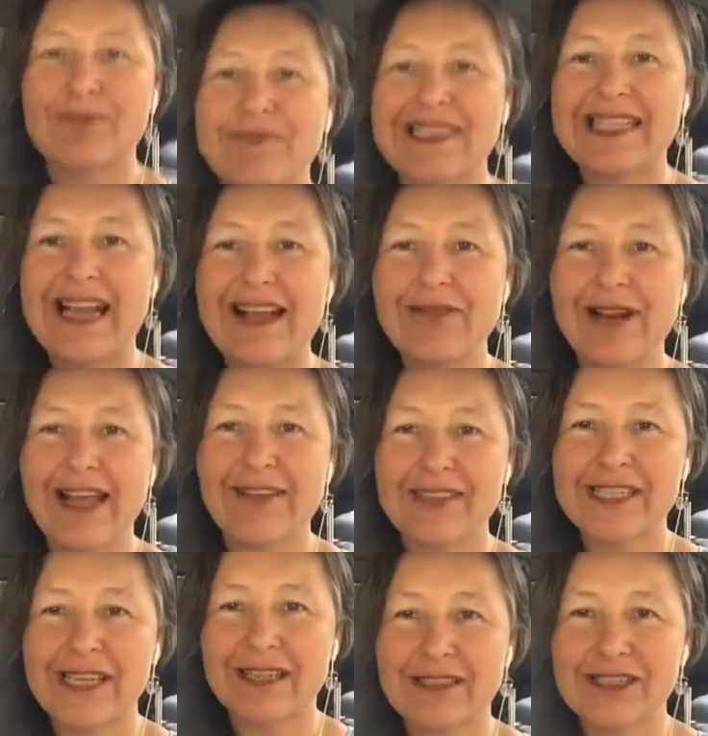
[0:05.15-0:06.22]
Today I want to have a
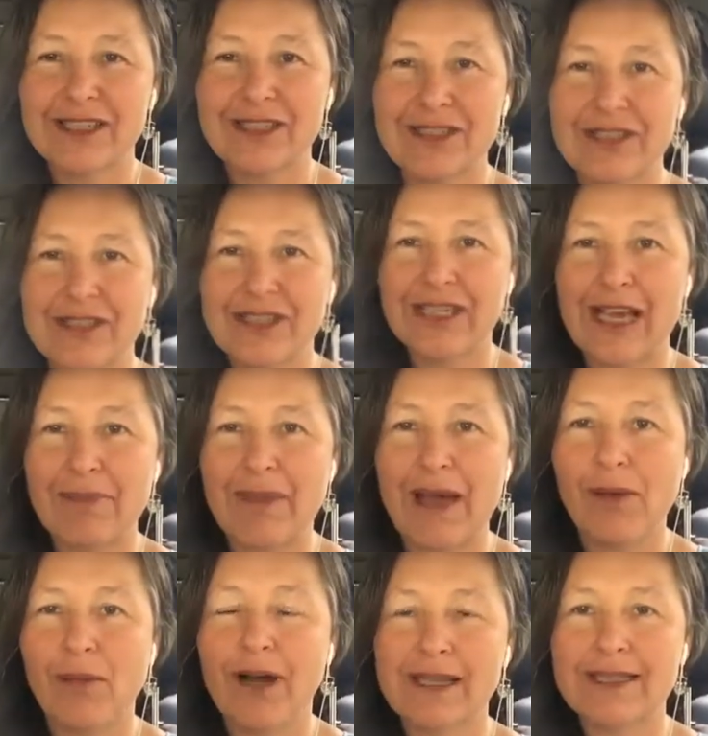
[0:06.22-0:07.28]
chat to you
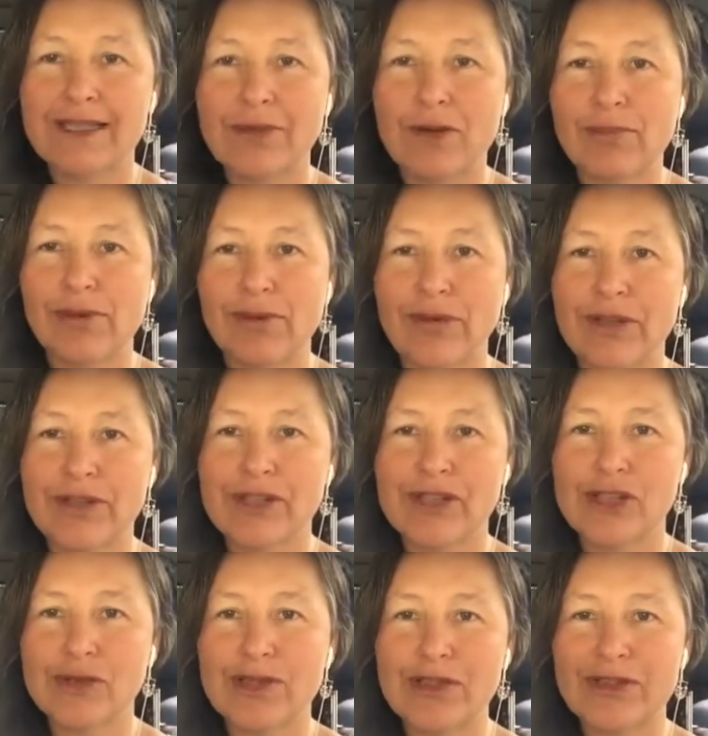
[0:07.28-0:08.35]
about why it's so important
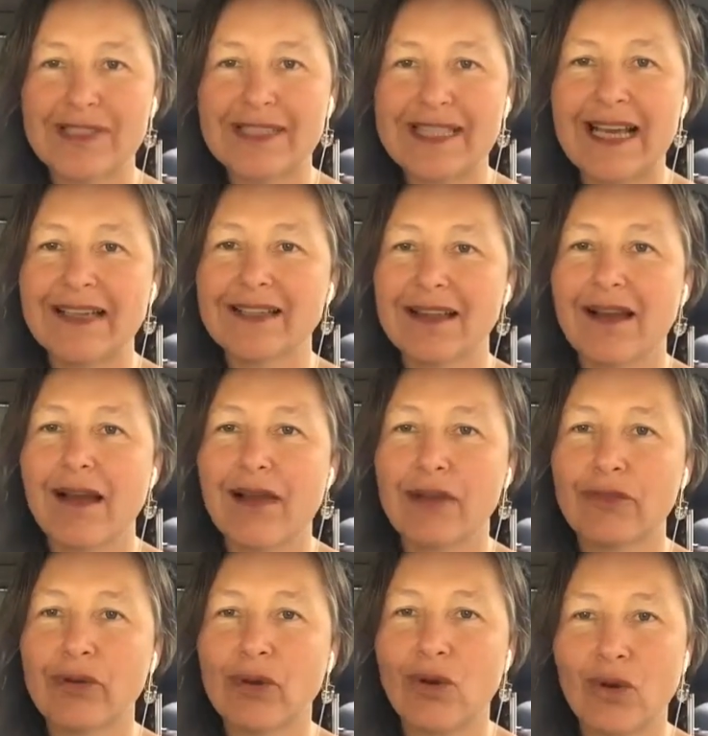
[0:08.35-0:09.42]
to address the underlying
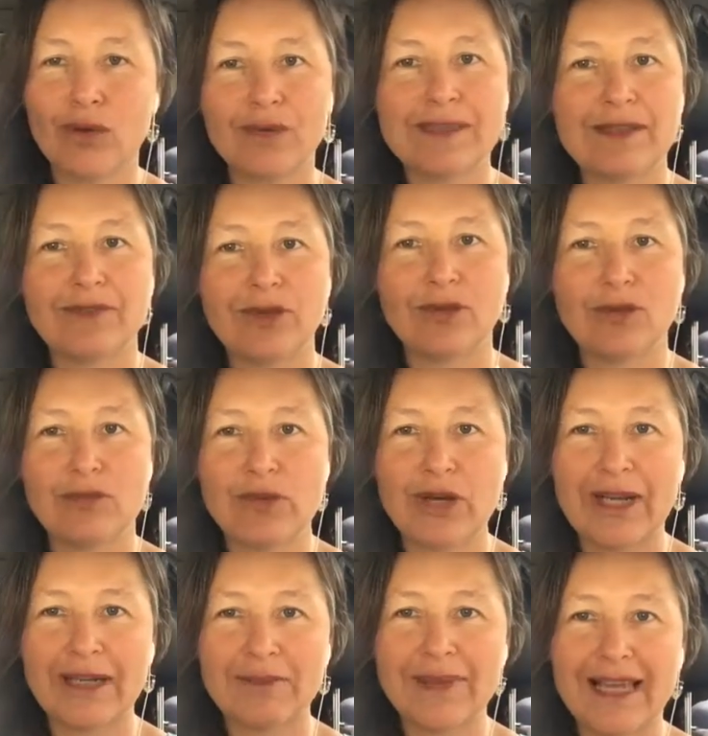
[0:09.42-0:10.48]
root cause of your
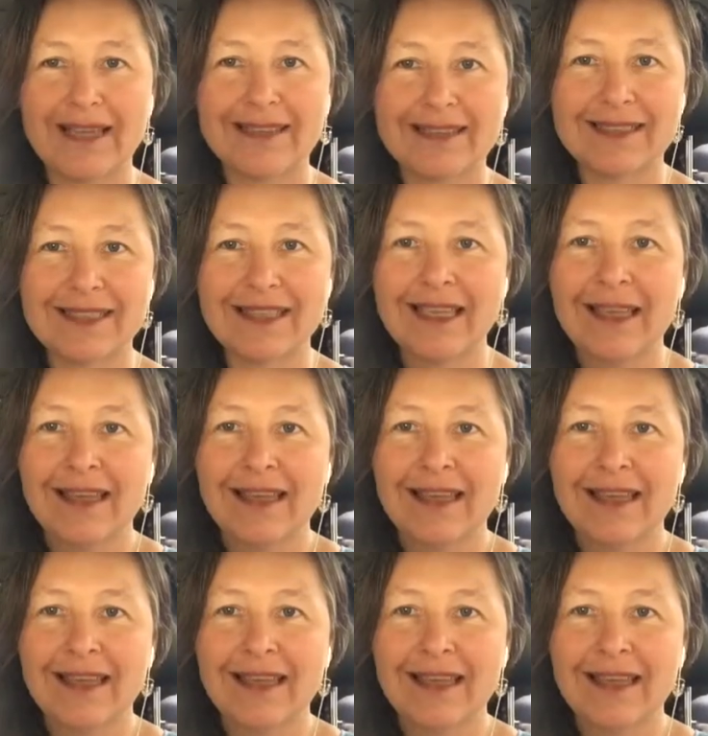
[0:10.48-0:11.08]
hormonal imbalance.